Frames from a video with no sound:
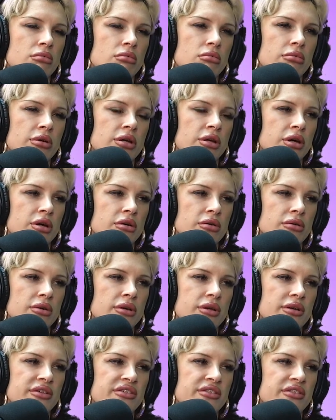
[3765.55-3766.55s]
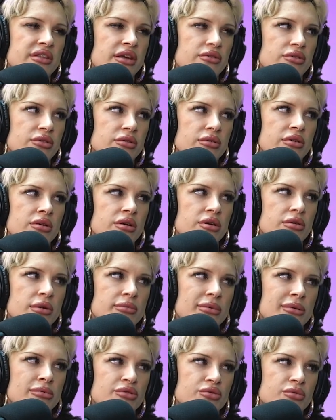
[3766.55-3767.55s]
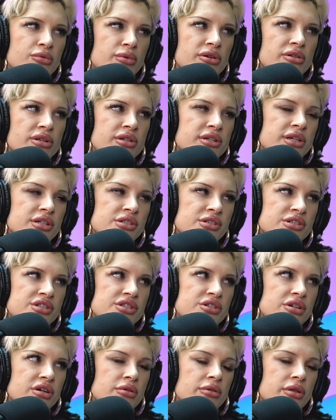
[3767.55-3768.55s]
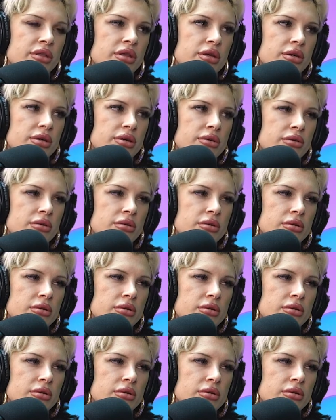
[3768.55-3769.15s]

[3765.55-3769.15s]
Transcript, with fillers: You know, you just never know what people's real intentions are with you.